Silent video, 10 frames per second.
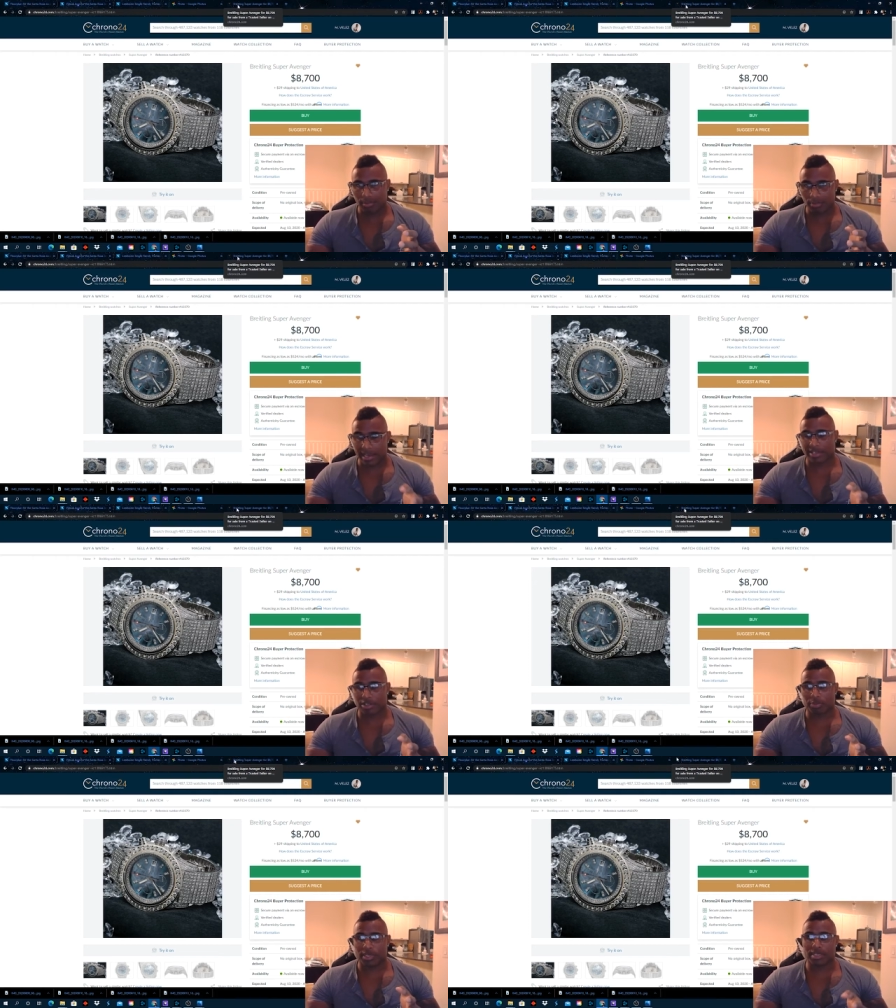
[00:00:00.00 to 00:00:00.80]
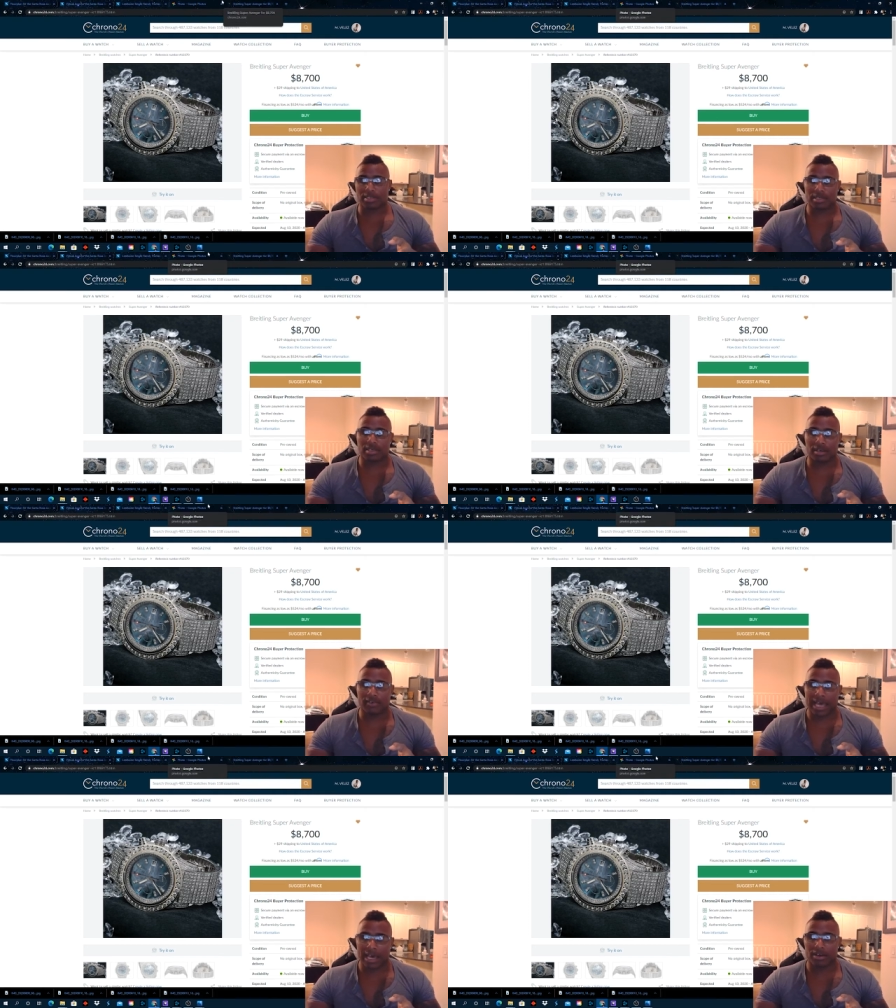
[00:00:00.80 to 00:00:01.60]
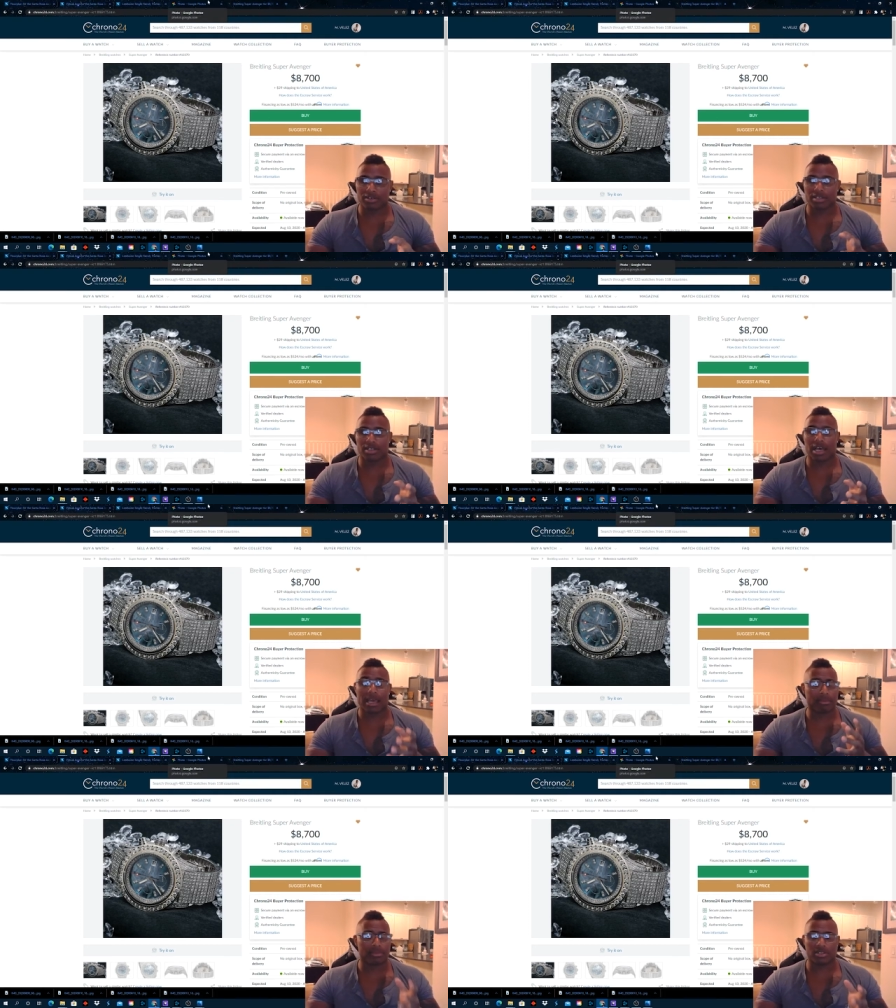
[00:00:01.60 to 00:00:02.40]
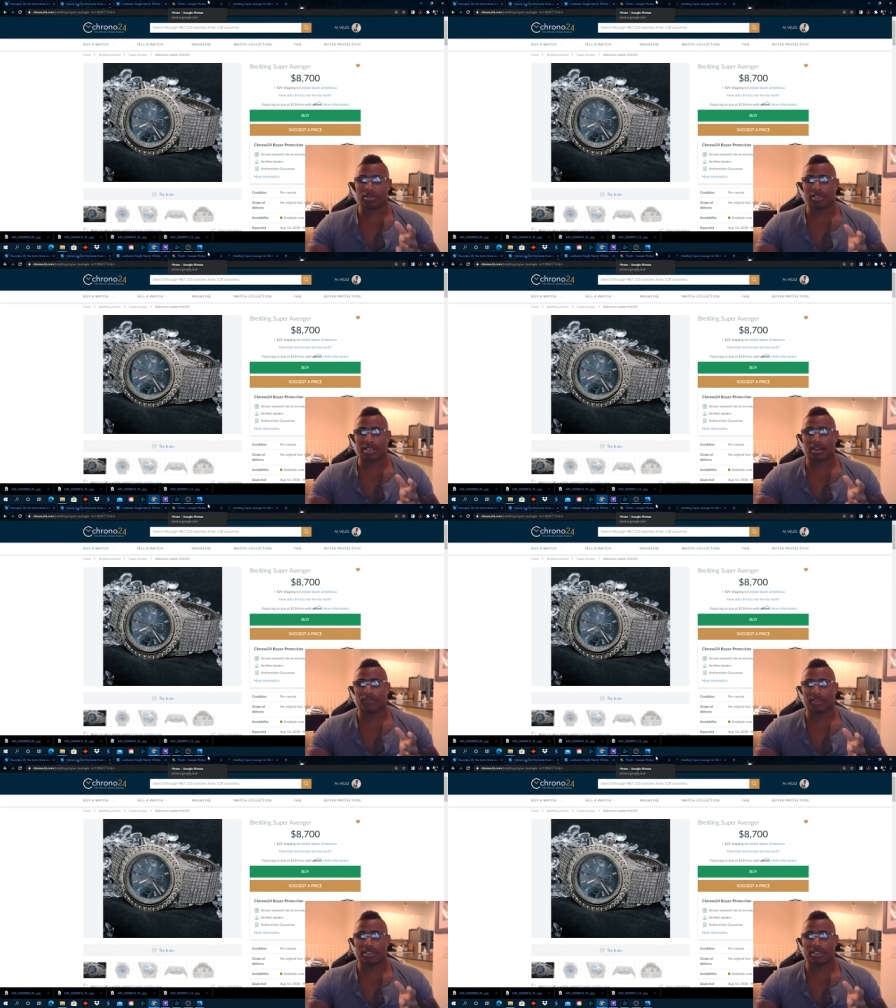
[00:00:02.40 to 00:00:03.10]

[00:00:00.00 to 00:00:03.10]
masterpiece of a house. I'm so excited for this